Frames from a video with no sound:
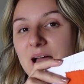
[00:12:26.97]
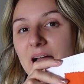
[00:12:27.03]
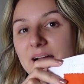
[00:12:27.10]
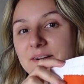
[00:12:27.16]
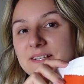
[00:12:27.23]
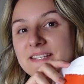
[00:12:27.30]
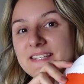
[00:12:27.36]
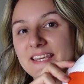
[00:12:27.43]

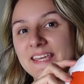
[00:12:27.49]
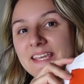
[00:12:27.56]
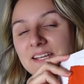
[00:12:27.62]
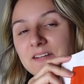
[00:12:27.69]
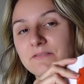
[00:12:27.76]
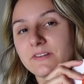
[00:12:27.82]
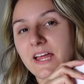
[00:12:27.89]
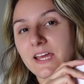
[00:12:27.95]
I was
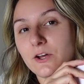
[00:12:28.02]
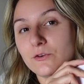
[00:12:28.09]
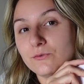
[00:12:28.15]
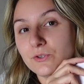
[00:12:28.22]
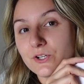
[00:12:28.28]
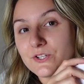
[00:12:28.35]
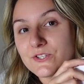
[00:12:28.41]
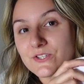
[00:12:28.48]
thinking of like a
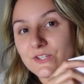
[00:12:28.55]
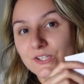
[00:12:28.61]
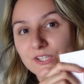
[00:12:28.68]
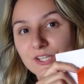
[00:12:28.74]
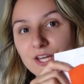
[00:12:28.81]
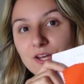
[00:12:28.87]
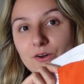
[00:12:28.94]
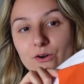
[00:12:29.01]
rust
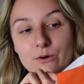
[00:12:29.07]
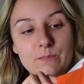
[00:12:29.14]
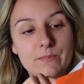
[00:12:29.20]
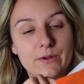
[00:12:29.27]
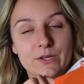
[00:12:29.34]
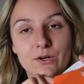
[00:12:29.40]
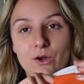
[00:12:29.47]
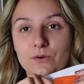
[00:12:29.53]
colour or
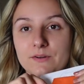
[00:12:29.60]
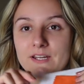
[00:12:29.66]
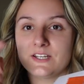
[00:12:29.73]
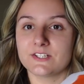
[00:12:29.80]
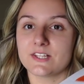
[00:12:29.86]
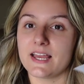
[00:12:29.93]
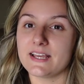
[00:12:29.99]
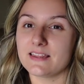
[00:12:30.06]
burnt
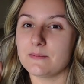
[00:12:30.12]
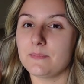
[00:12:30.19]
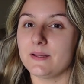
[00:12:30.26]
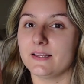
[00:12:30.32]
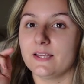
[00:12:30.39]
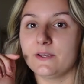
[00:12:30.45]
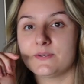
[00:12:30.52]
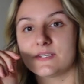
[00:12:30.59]
orange, like the
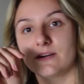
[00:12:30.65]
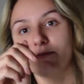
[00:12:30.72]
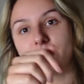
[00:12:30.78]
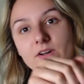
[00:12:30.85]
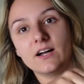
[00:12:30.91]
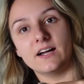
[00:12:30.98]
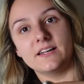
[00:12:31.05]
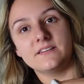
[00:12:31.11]
pillows I've got.